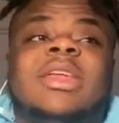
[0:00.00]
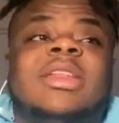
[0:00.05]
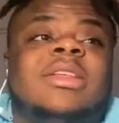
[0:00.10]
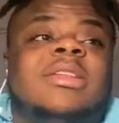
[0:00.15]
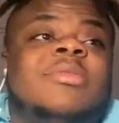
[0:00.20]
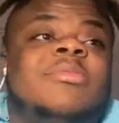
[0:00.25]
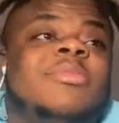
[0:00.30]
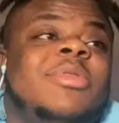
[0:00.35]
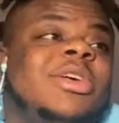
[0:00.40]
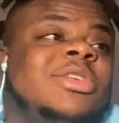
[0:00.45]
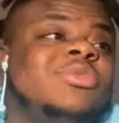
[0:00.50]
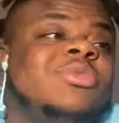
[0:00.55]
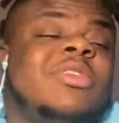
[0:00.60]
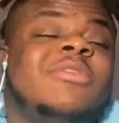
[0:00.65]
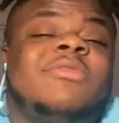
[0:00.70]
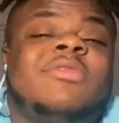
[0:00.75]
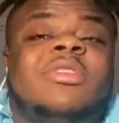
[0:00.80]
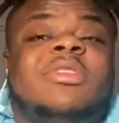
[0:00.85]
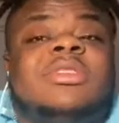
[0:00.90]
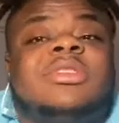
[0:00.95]
And the best way
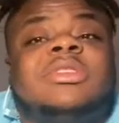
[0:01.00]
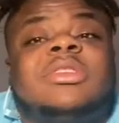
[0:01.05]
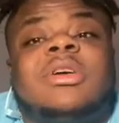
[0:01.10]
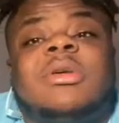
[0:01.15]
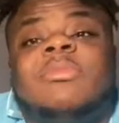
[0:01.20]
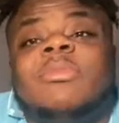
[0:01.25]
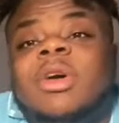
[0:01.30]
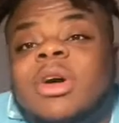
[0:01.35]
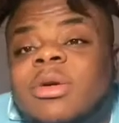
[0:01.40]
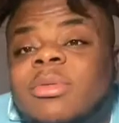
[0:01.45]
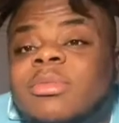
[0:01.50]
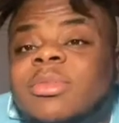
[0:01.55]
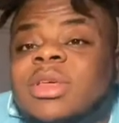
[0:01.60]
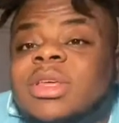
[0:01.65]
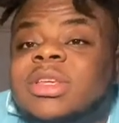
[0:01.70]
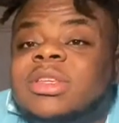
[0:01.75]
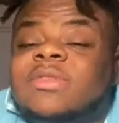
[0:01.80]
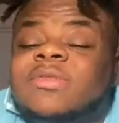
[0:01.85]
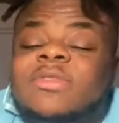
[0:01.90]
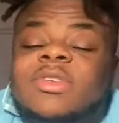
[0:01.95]
for us to come up
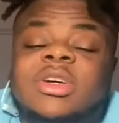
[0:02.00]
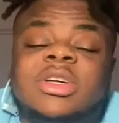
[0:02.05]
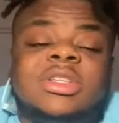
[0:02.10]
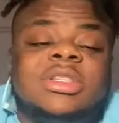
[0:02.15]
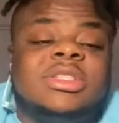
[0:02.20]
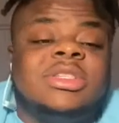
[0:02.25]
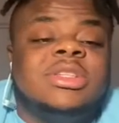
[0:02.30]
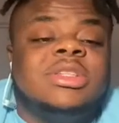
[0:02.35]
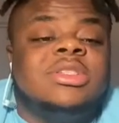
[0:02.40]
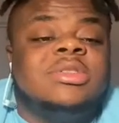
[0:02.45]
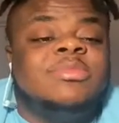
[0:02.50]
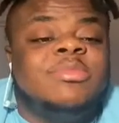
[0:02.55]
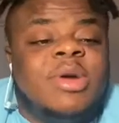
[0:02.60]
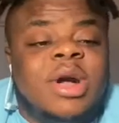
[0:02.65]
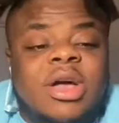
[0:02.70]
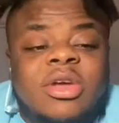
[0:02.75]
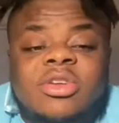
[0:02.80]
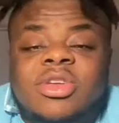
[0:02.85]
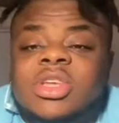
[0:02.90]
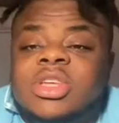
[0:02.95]
is for us to
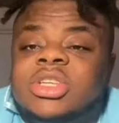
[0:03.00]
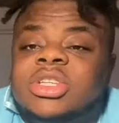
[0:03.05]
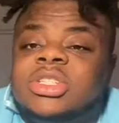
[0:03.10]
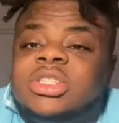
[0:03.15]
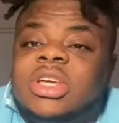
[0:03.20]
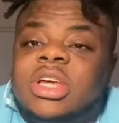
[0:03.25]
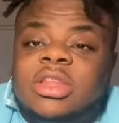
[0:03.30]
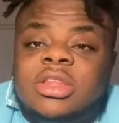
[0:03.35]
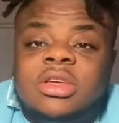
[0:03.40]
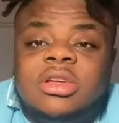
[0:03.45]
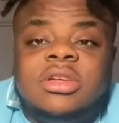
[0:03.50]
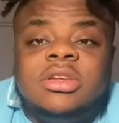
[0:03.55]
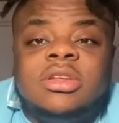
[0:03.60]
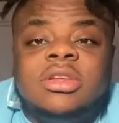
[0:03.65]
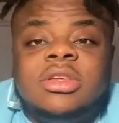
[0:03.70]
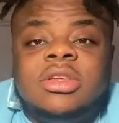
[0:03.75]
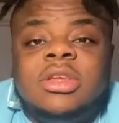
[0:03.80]
inspire each other.